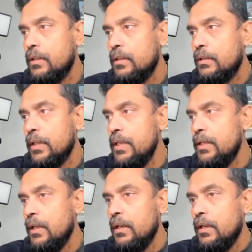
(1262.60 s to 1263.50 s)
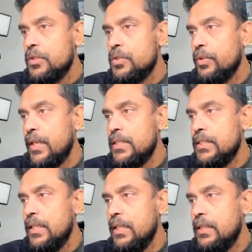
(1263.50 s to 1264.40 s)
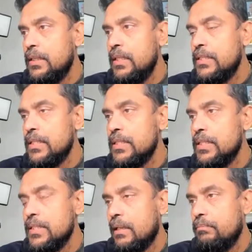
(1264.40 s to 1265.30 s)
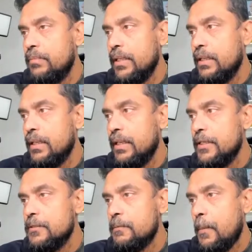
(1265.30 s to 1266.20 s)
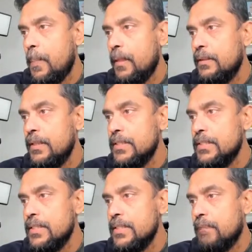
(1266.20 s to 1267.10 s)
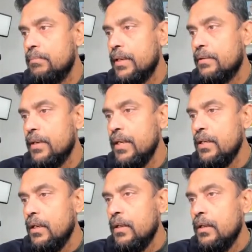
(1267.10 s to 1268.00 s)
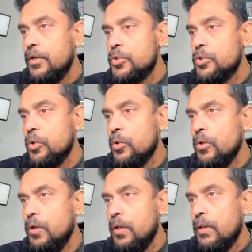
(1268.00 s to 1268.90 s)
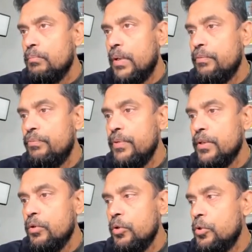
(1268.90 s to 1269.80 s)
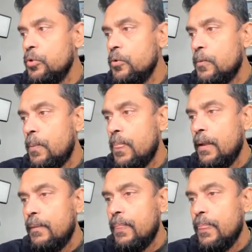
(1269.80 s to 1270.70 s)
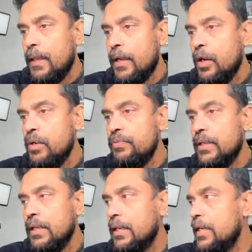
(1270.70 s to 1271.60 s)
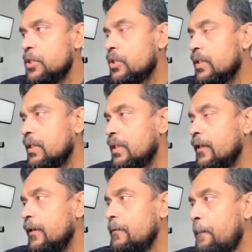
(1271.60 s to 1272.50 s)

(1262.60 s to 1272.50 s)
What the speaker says: right? So you can see this is the subnet, guys. This is the subnet, right? So, but if we go to the configuration here,